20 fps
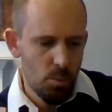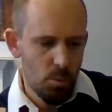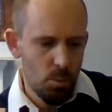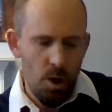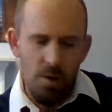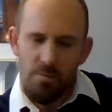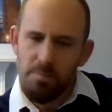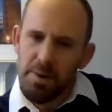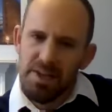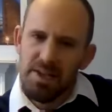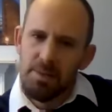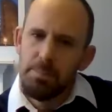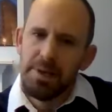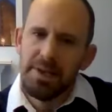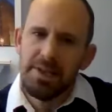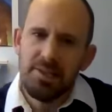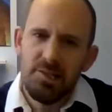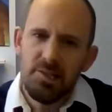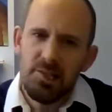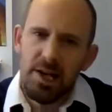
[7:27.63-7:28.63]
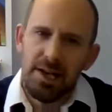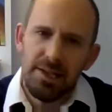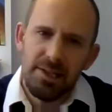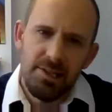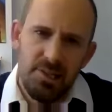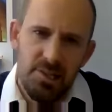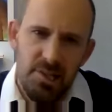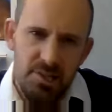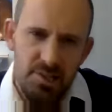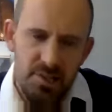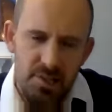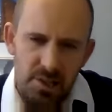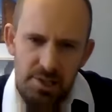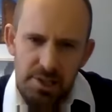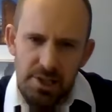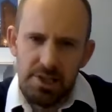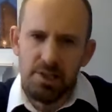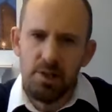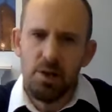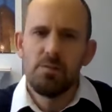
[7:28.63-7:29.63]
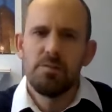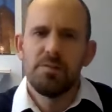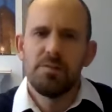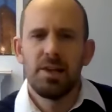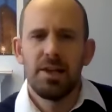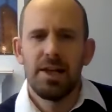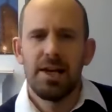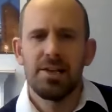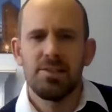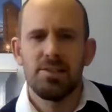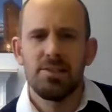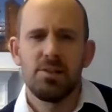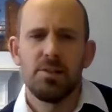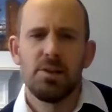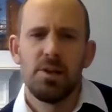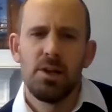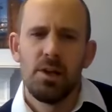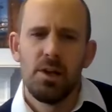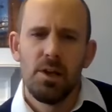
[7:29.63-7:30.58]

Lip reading: what have been your biggest challenges, do you think, over the last